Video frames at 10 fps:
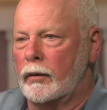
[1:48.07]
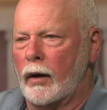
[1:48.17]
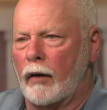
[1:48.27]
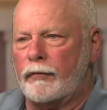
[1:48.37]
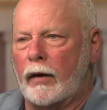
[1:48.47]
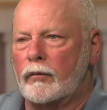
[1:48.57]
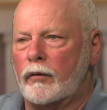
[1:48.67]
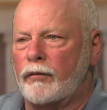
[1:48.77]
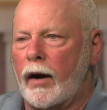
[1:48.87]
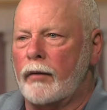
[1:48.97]
Our founding
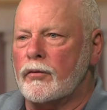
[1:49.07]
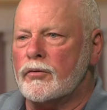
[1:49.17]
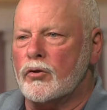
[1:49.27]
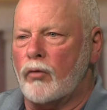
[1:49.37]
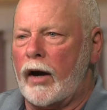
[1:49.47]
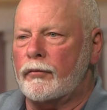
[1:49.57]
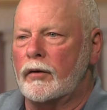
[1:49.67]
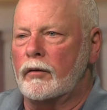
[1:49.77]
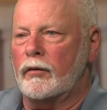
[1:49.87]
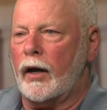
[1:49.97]
fathers
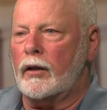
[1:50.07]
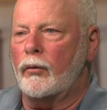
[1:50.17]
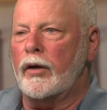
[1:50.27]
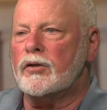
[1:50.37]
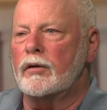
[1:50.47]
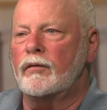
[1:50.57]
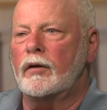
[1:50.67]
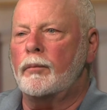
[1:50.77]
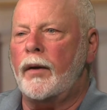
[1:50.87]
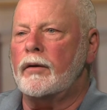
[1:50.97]
drafted the Declaration of
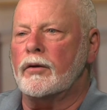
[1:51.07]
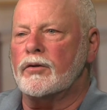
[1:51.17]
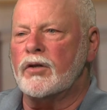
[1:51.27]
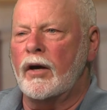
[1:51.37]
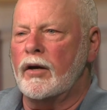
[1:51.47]
Independence,